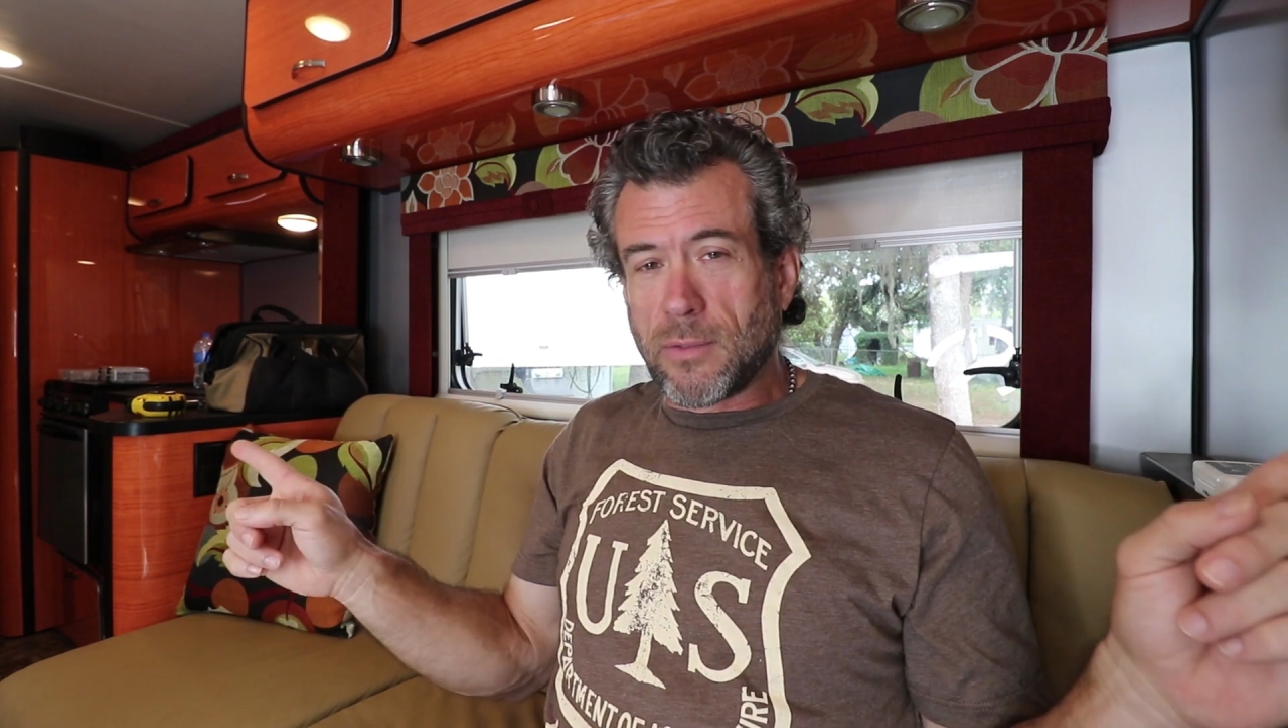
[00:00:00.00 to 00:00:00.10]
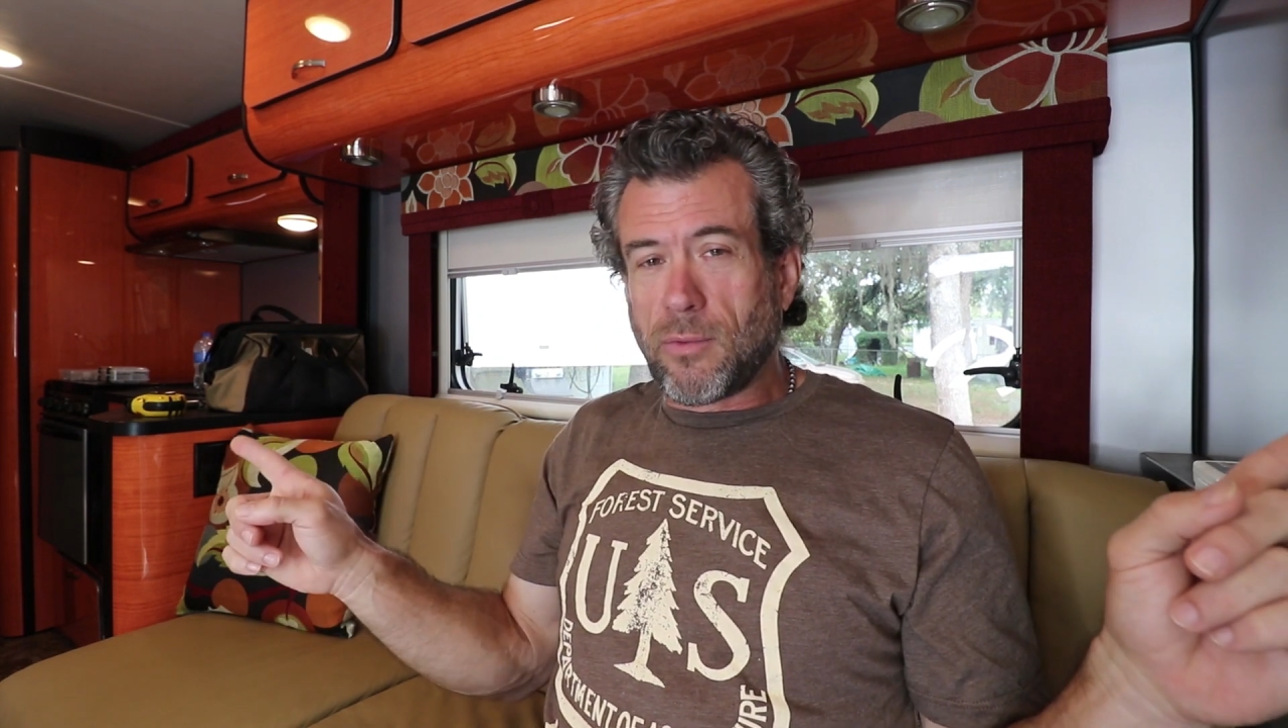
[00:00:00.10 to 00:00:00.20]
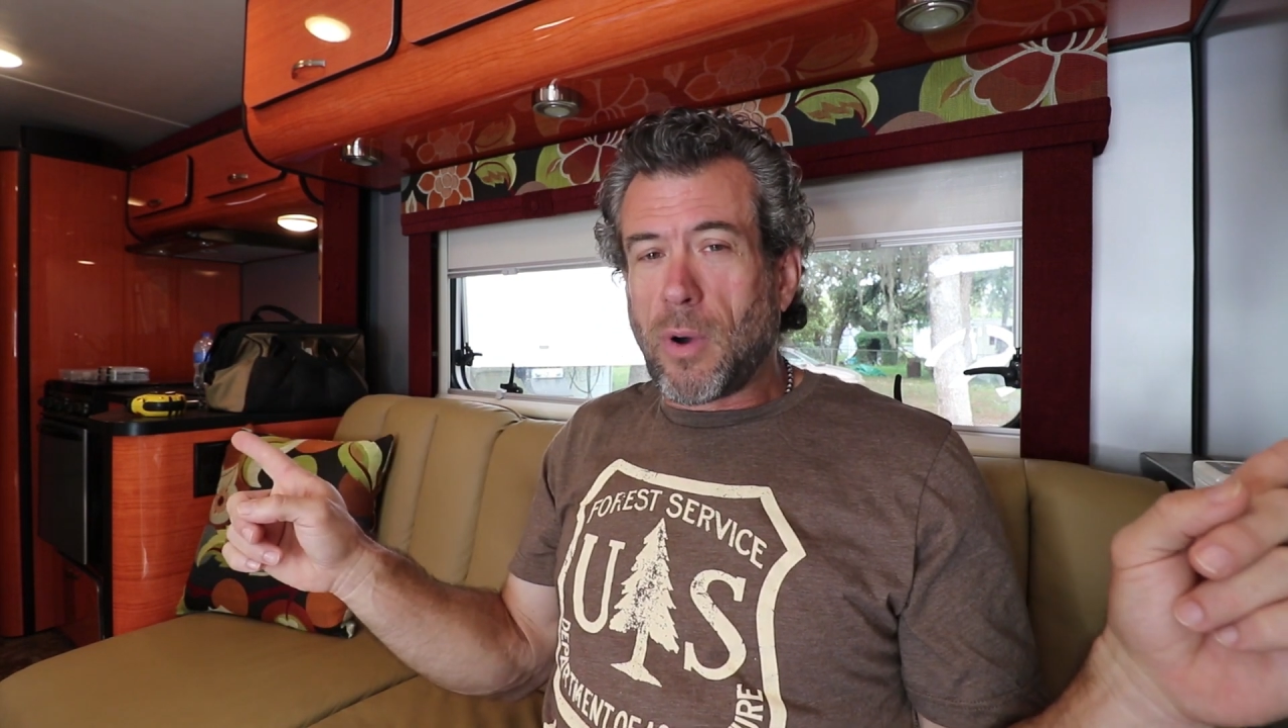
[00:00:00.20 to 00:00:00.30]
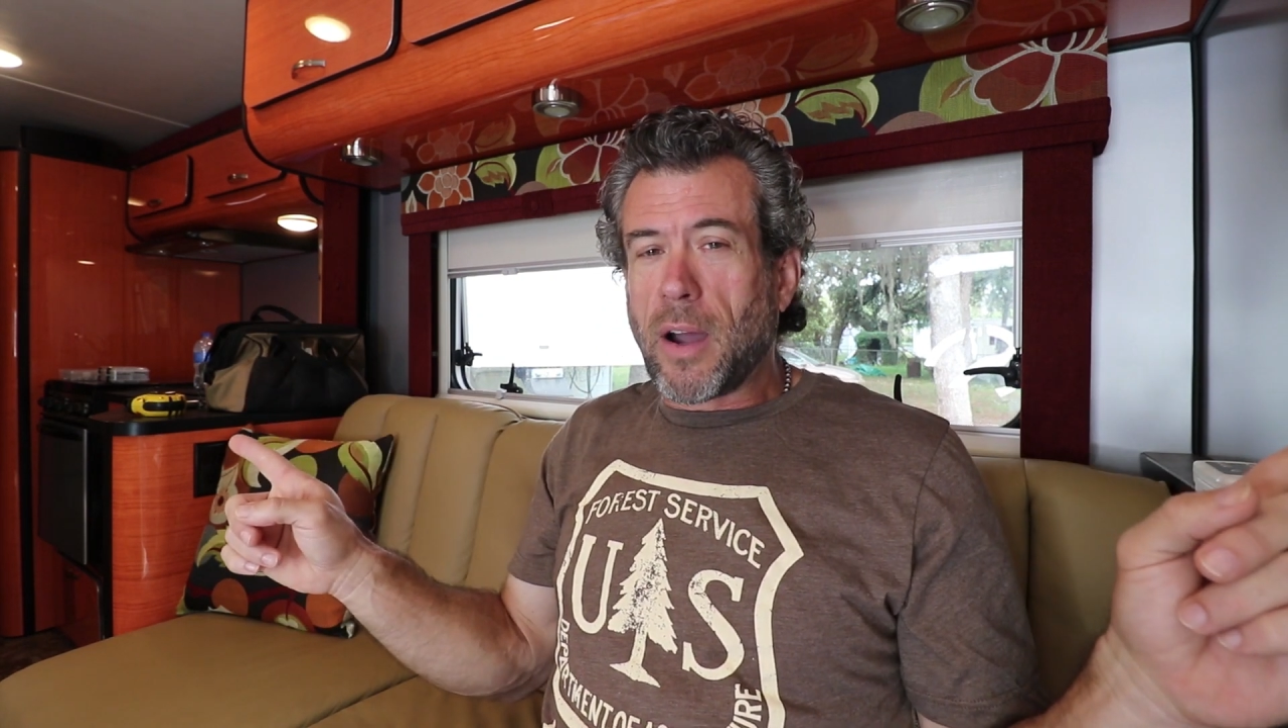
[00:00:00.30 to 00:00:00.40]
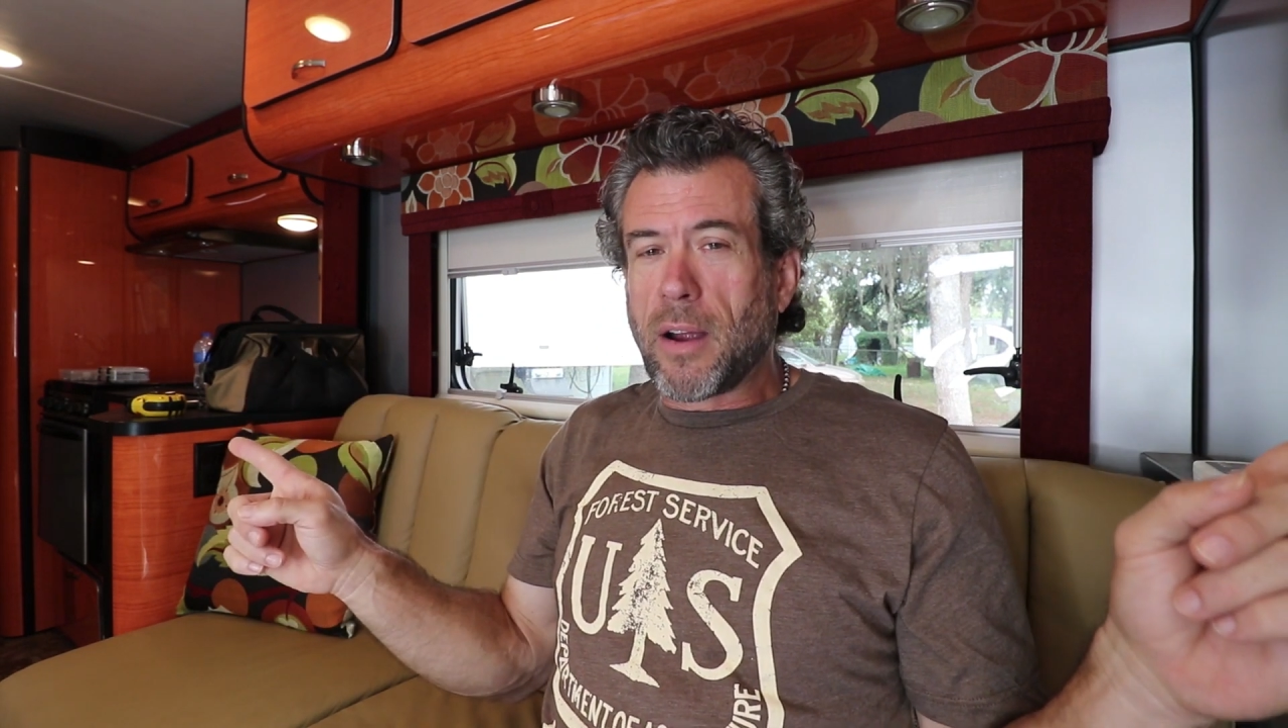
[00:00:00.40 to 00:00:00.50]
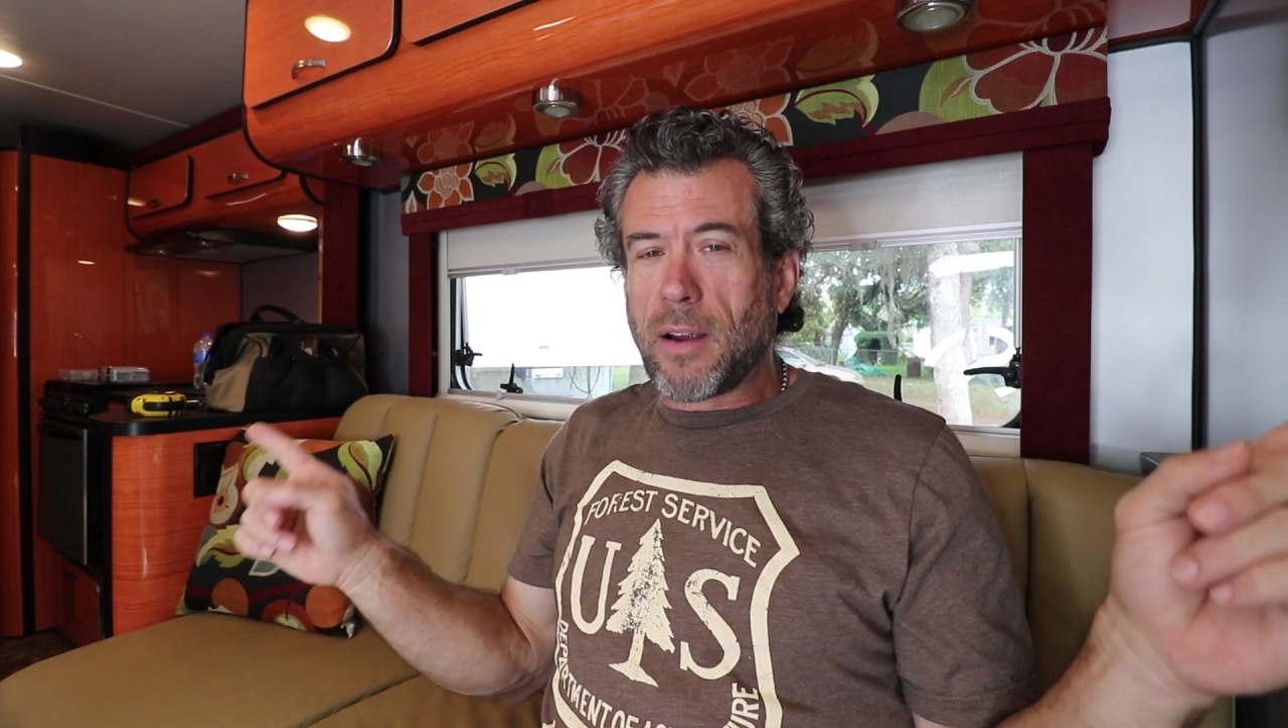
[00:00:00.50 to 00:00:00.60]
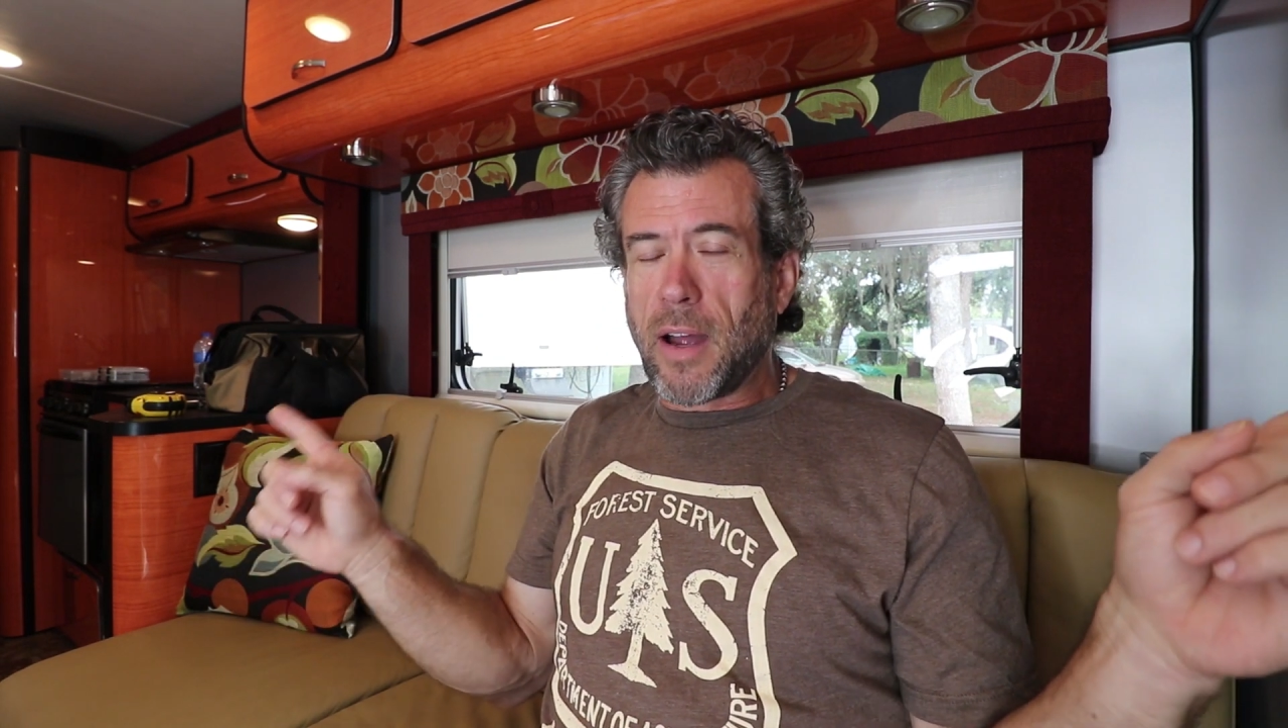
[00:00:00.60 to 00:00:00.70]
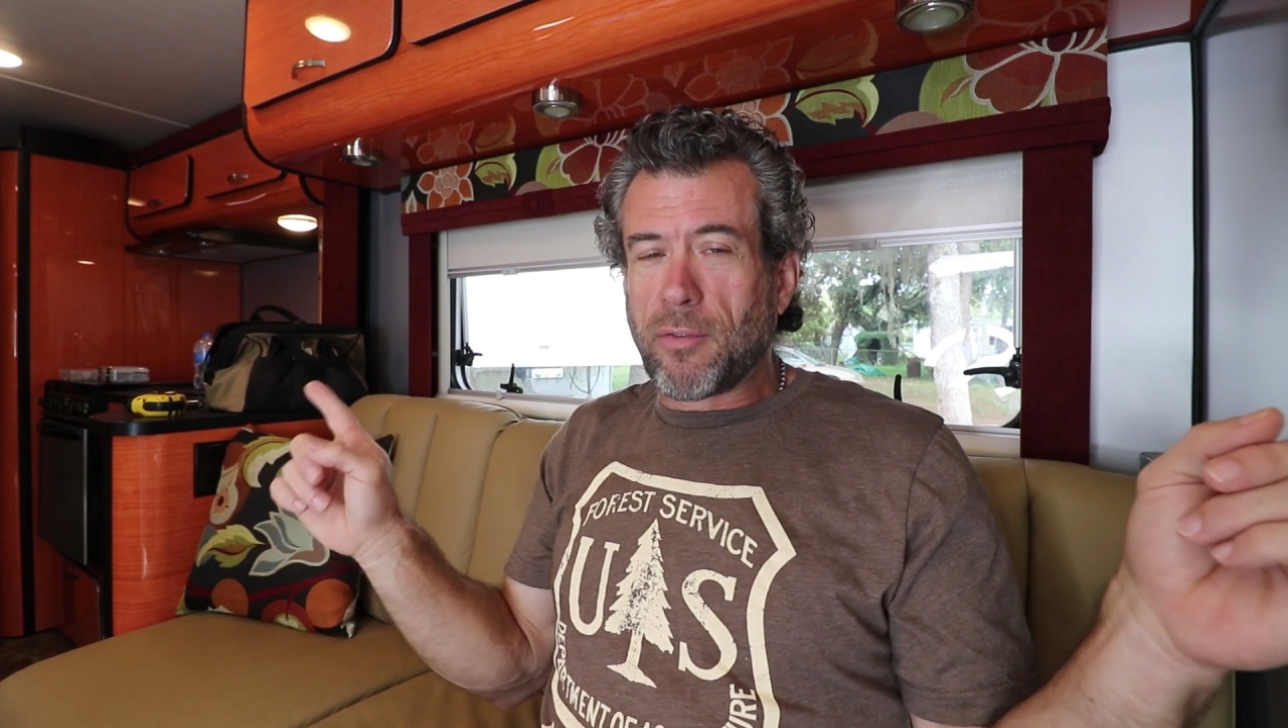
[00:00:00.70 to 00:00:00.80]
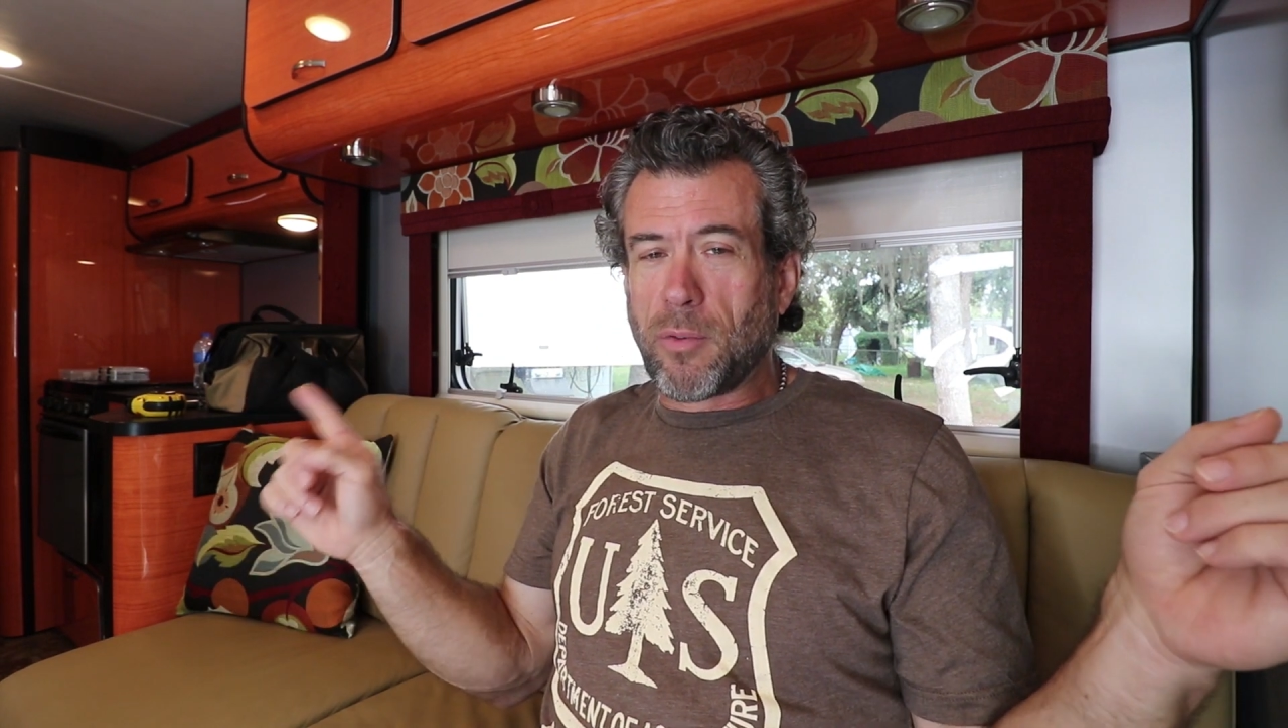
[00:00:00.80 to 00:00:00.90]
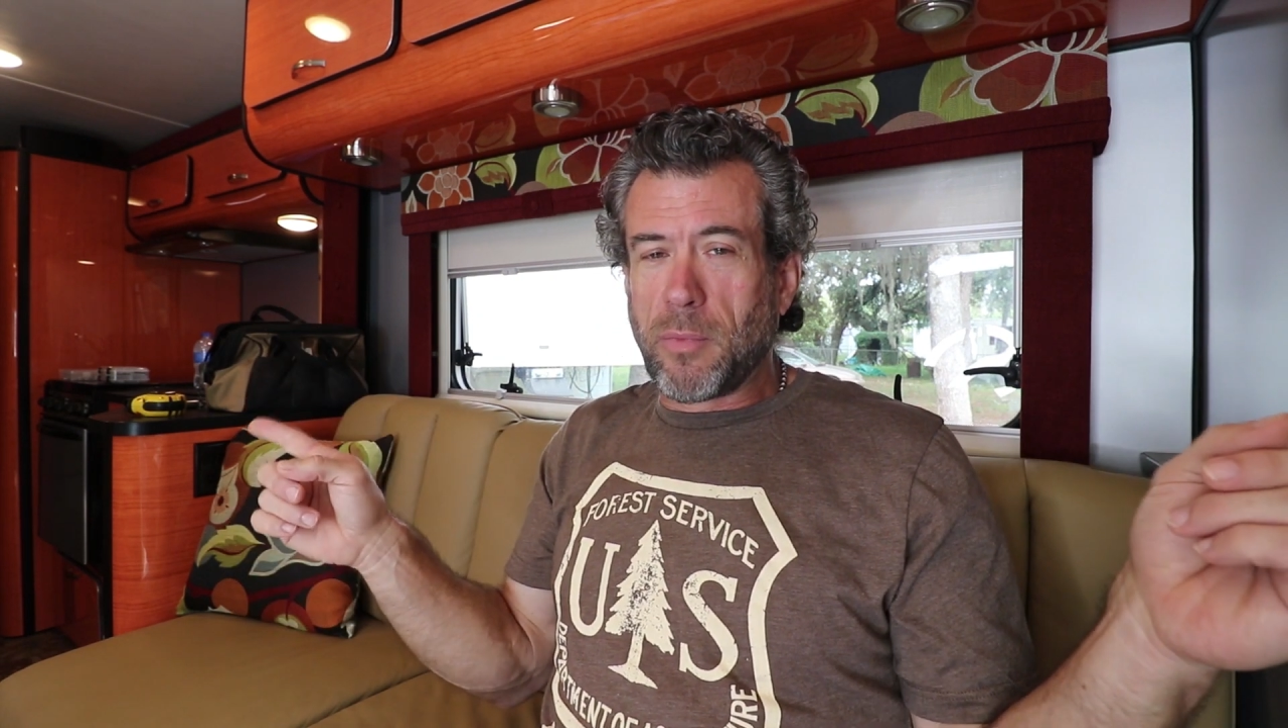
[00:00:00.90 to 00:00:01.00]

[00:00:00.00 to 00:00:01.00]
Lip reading: of wire have